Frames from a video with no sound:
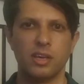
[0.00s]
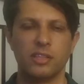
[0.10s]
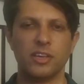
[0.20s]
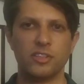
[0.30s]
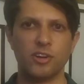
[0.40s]

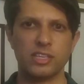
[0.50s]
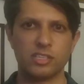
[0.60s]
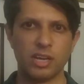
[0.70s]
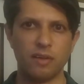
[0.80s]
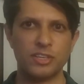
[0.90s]
The other has
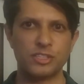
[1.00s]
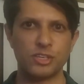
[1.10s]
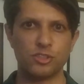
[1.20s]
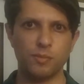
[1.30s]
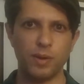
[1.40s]
a travel
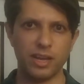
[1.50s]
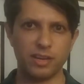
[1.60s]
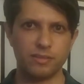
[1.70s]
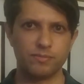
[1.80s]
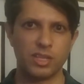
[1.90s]
history to
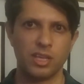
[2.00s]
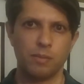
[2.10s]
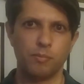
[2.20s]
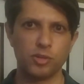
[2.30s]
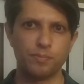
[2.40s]
Dubai.
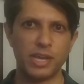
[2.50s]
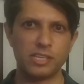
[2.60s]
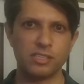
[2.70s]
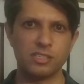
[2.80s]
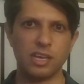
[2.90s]
Both
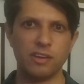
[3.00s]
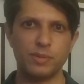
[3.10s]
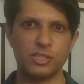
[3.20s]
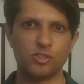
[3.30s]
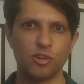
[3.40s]
patients have
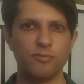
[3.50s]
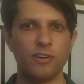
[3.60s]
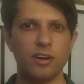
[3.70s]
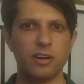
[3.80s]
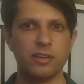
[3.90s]
been so
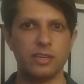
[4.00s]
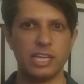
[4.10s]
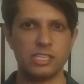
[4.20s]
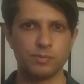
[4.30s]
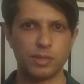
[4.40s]
far
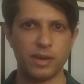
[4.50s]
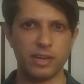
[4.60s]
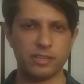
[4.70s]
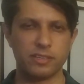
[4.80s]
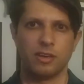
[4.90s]

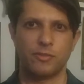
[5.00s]
asymptomatic.